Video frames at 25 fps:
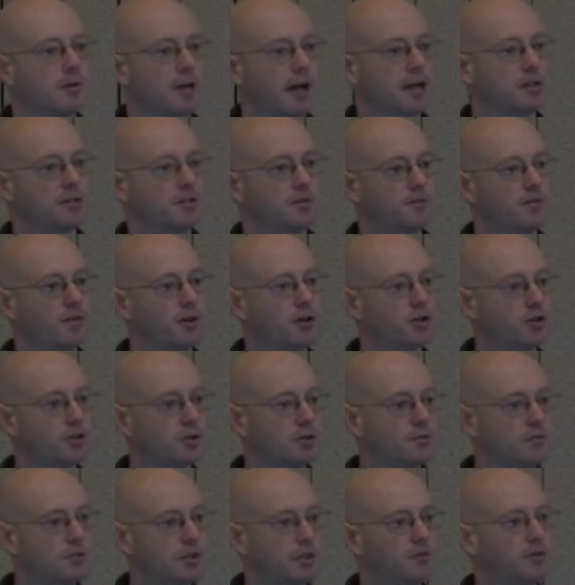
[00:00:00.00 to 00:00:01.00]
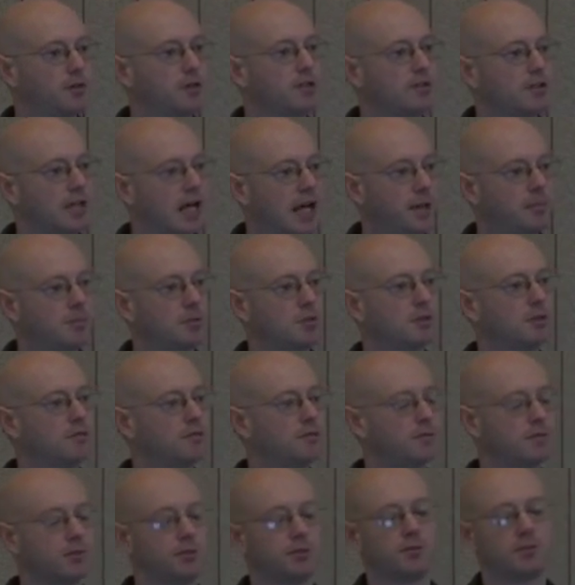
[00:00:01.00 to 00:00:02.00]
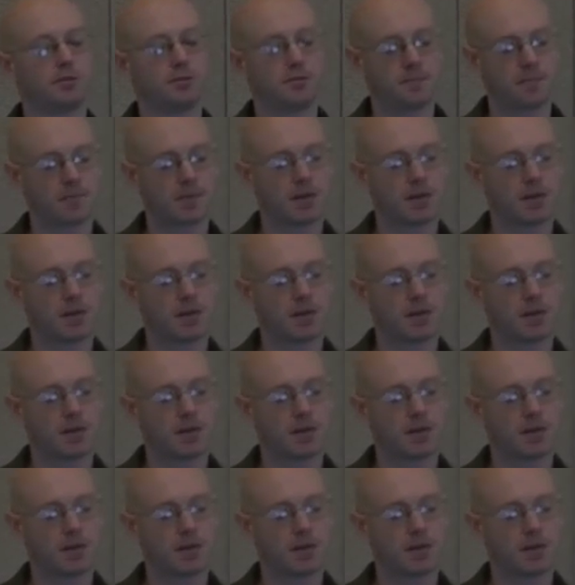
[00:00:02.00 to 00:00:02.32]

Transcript: as a function of different types of foods.